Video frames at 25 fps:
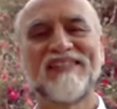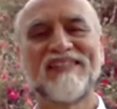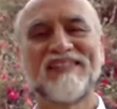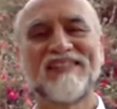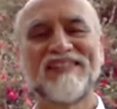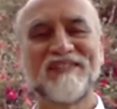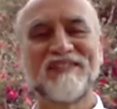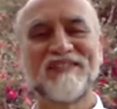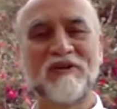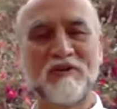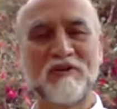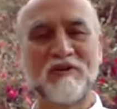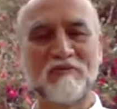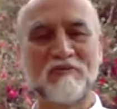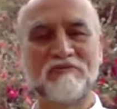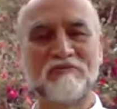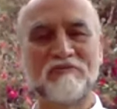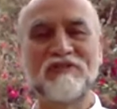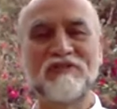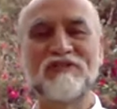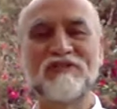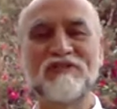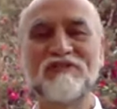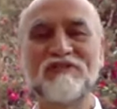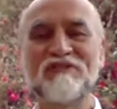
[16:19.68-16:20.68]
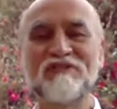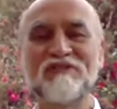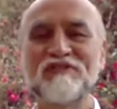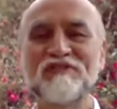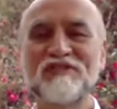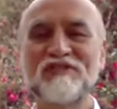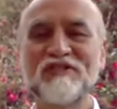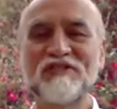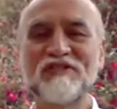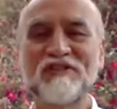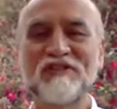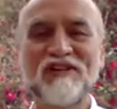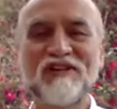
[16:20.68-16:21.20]
And hopefully you just
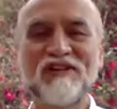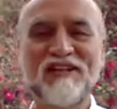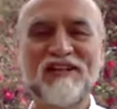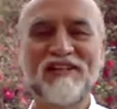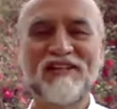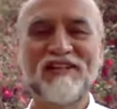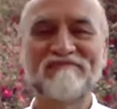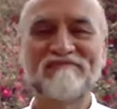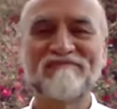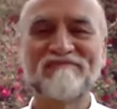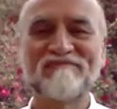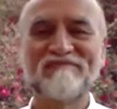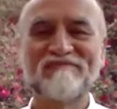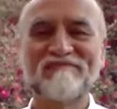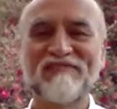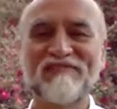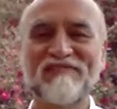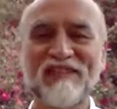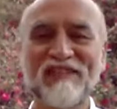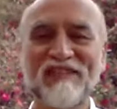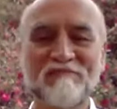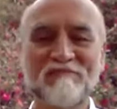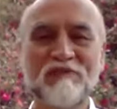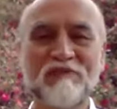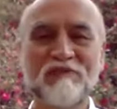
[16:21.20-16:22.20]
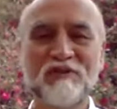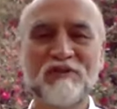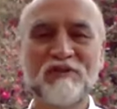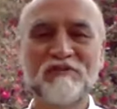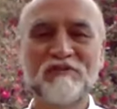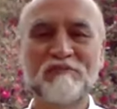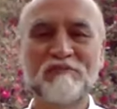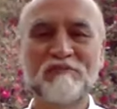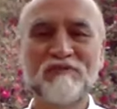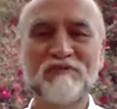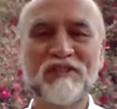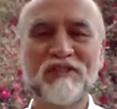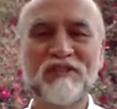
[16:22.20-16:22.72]
caught that beautiful
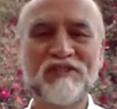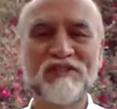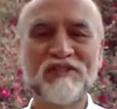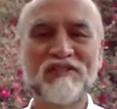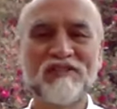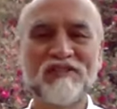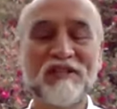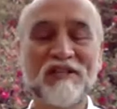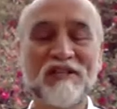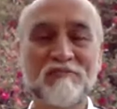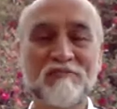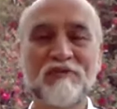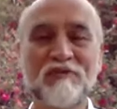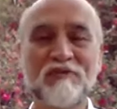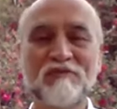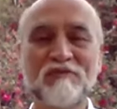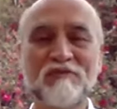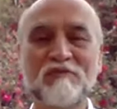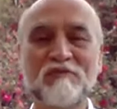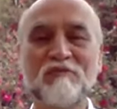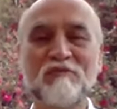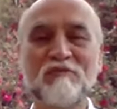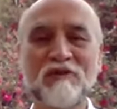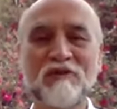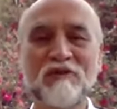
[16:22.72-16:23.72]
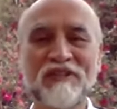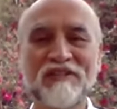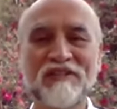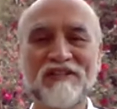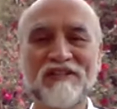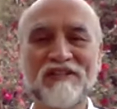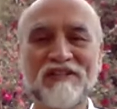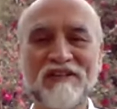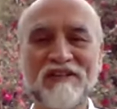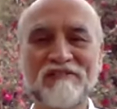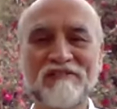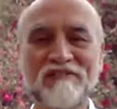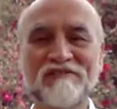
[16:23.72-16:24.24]
pigeon, that beautiful mourning
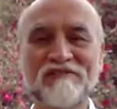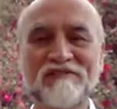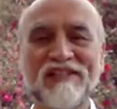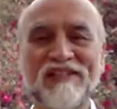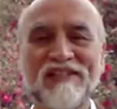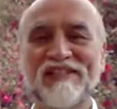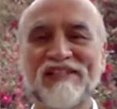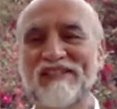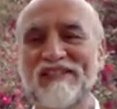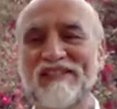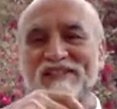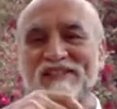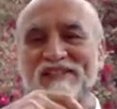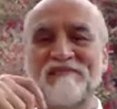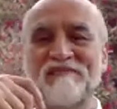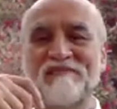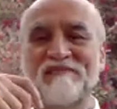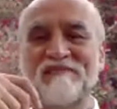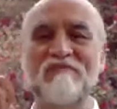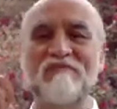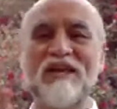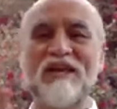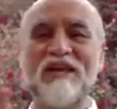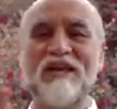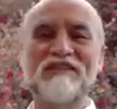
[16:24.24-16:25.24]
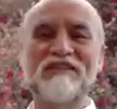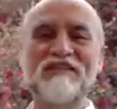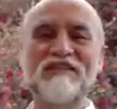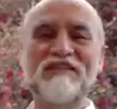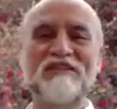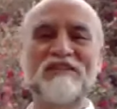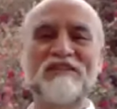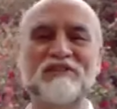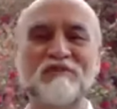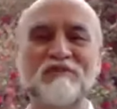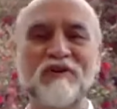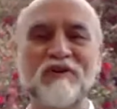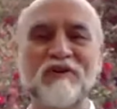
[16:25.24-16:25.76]
dove, making
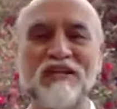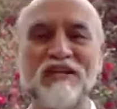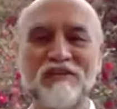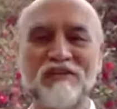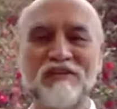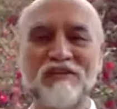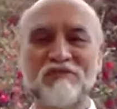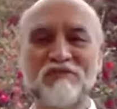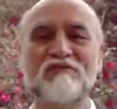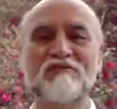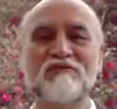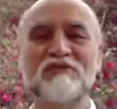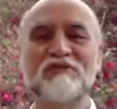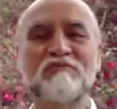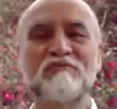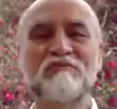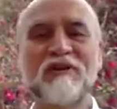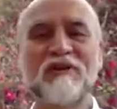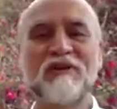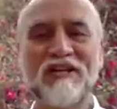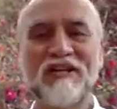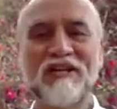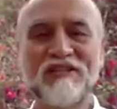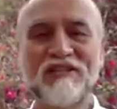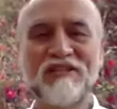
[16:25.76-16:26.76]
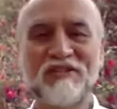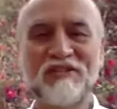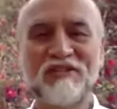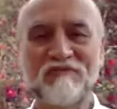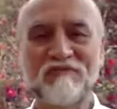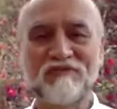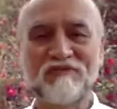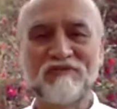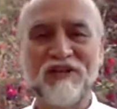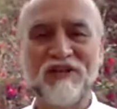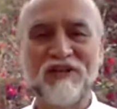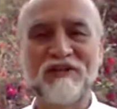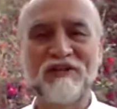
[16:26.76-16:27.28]
its way through space,
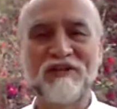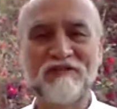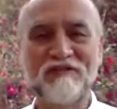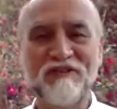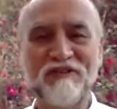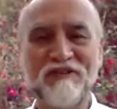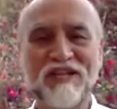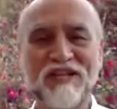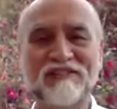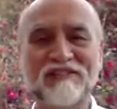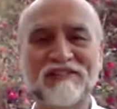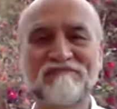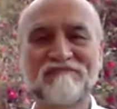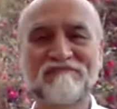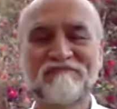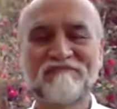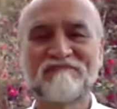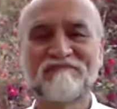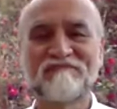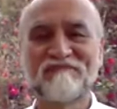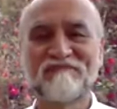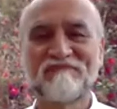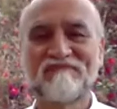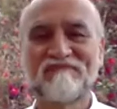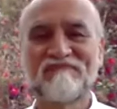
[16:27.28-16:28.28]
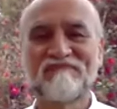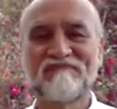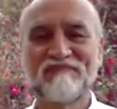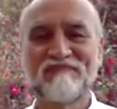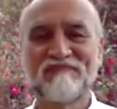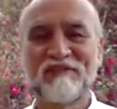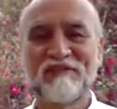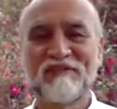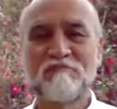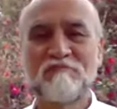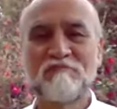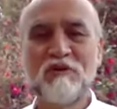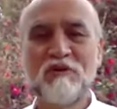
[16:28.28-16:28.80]
fluttering,
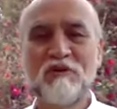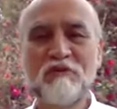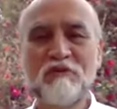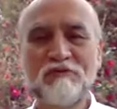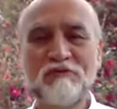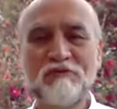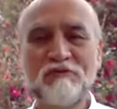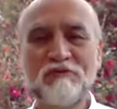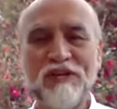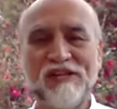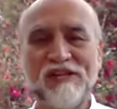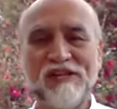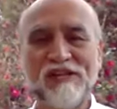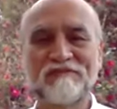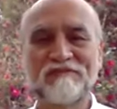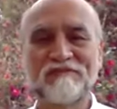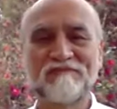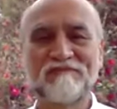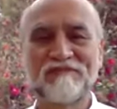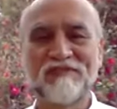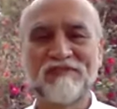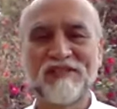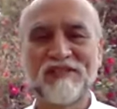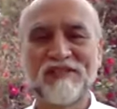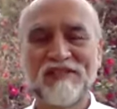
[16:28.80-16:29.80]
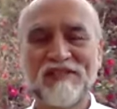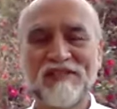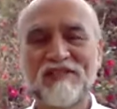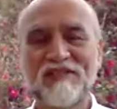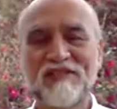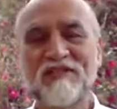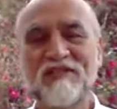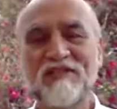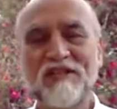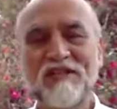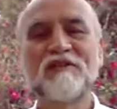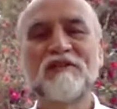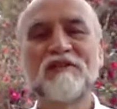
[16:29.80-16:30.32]
moving,
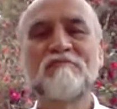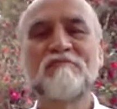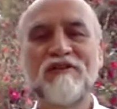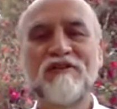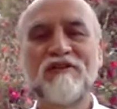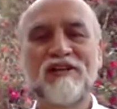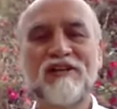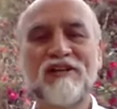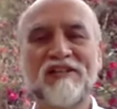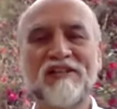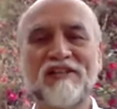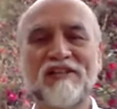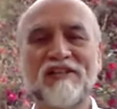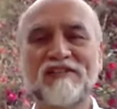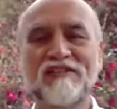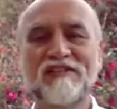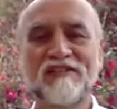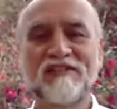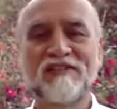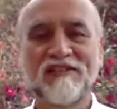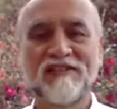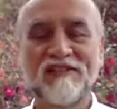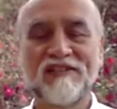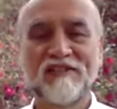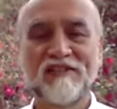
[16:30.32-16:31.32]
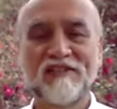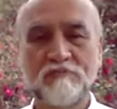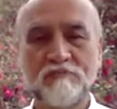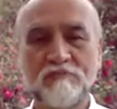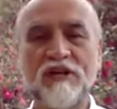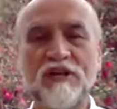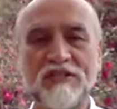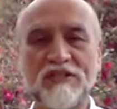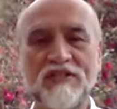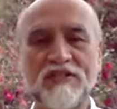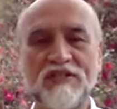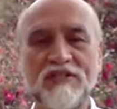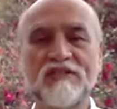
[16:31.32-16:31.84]
celebrating the
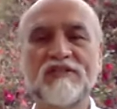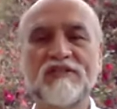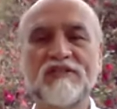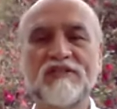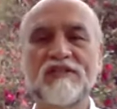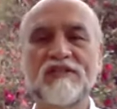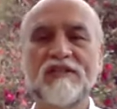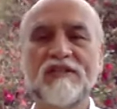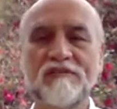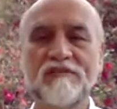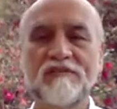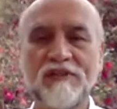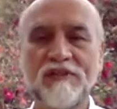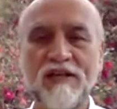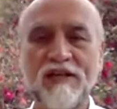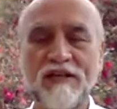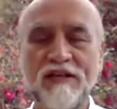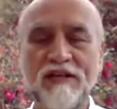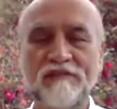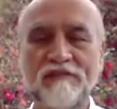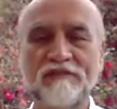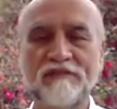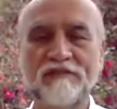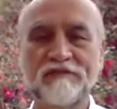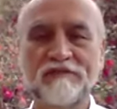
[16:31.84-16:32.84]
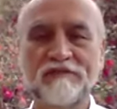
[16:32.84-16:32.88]
presence of life.